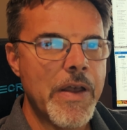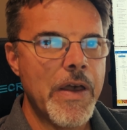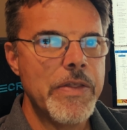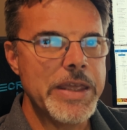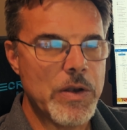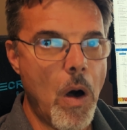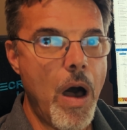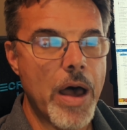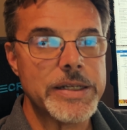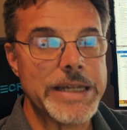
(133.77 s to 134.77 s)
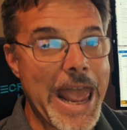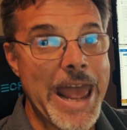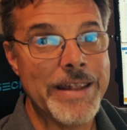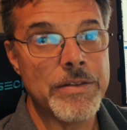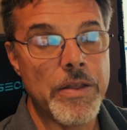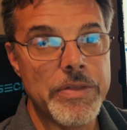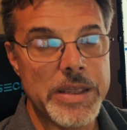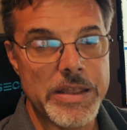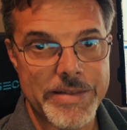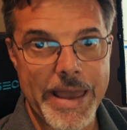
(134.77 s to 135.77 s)
the cost, and the
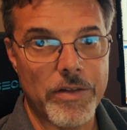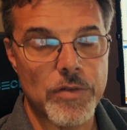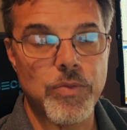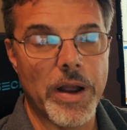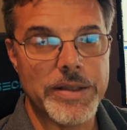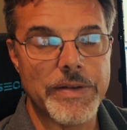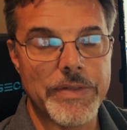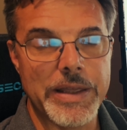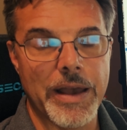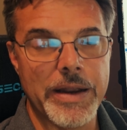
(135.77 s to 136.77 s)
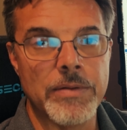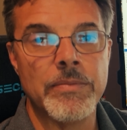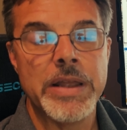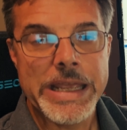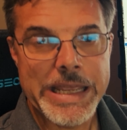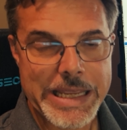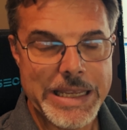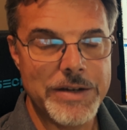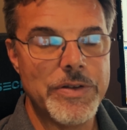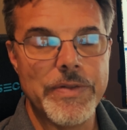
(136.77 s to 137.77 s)
sales price of the item
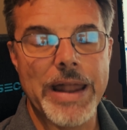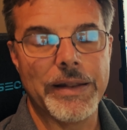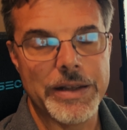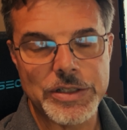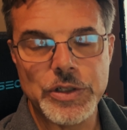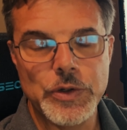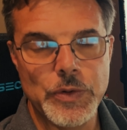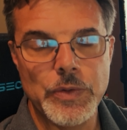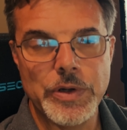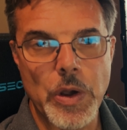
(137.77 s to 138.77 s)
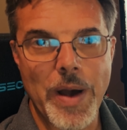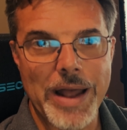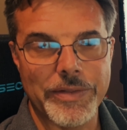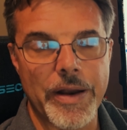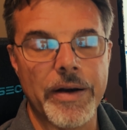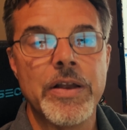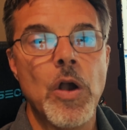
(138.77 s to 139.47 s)
into that list to go out there.